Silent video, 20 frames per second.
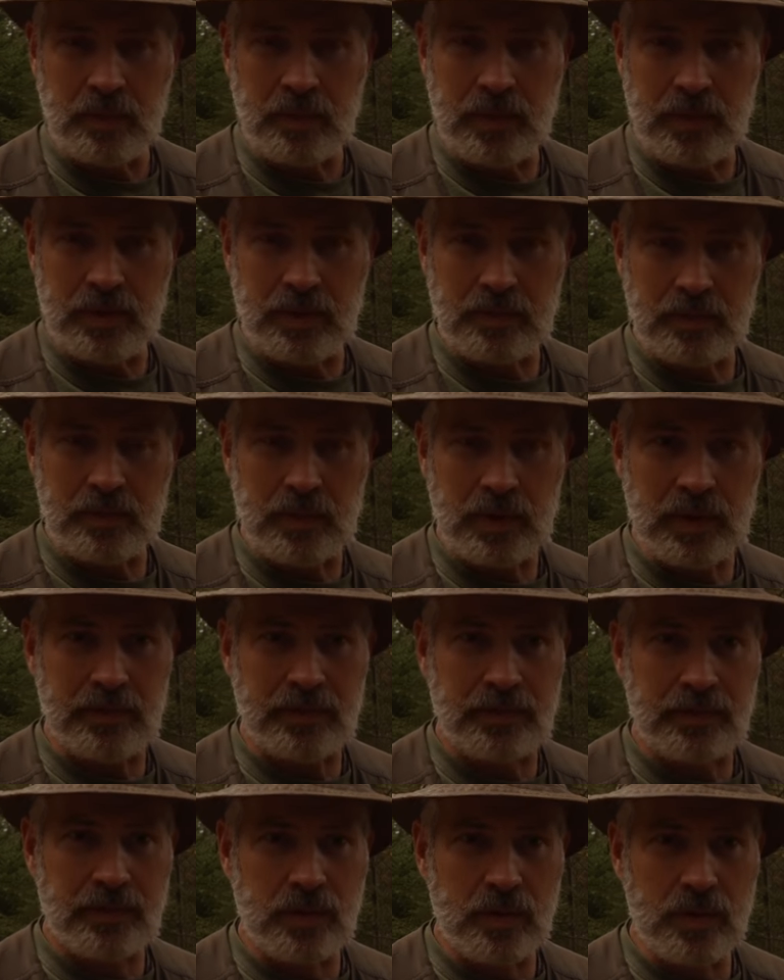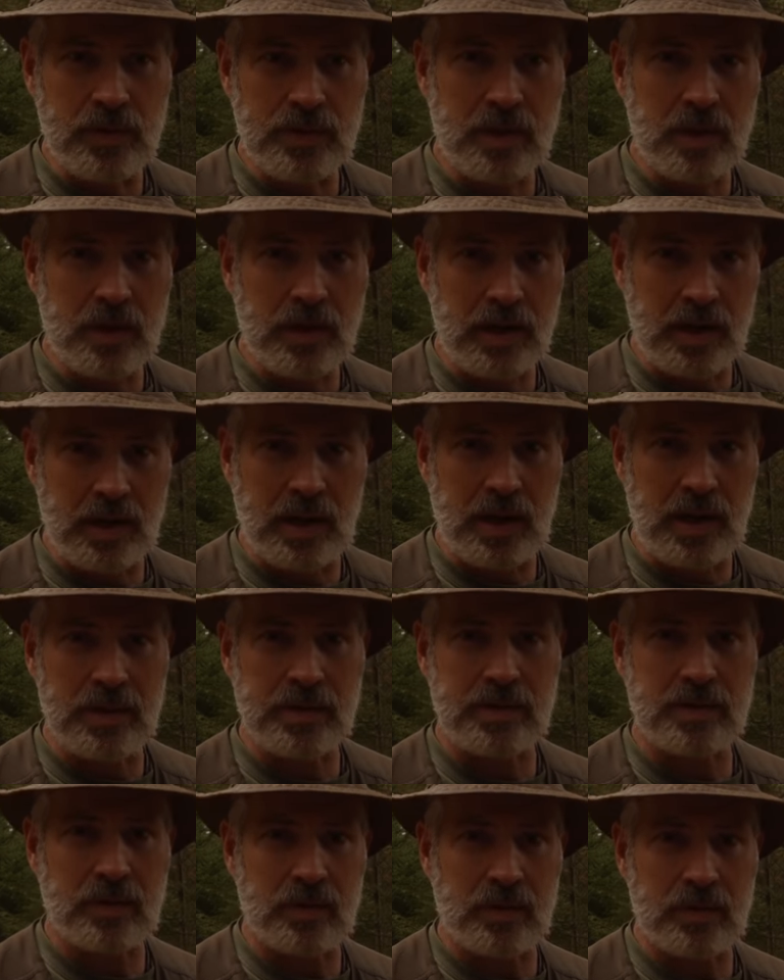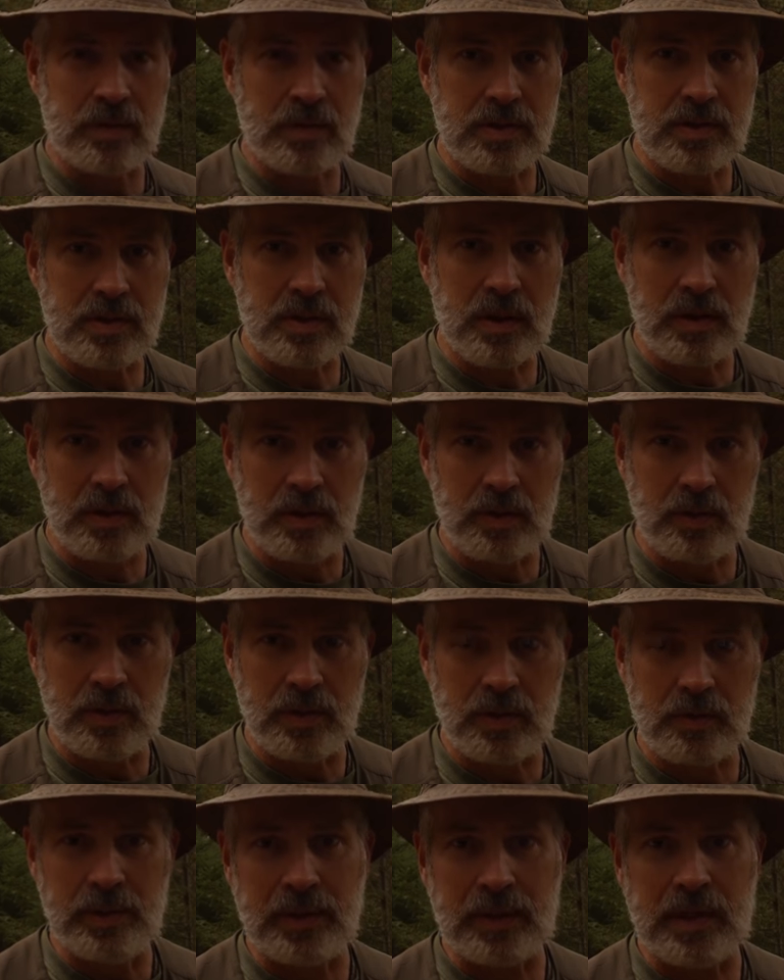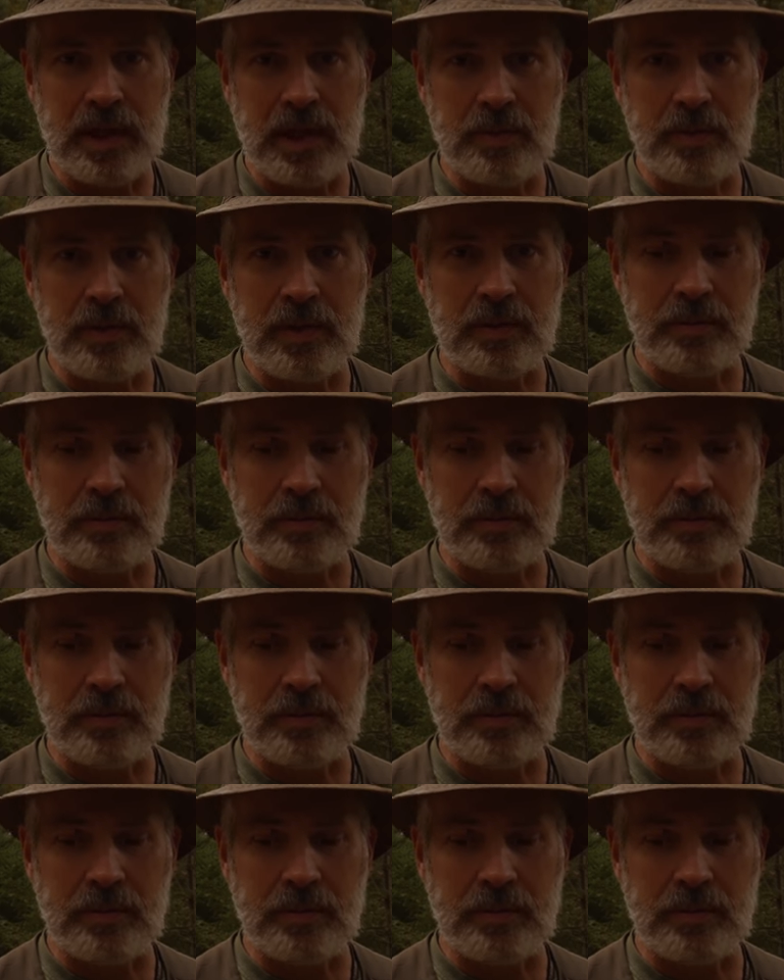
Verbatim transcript: when I first got out of high school, I decided I wanted to be a cabinet